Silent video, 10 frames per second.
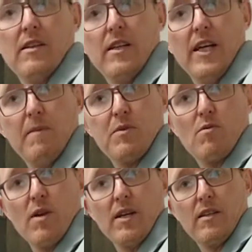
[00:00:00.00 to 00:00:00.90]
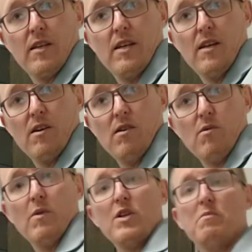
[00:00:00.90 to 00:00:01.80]
the hip strength here
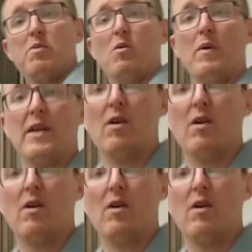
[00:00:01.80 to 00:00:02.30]
when you put weight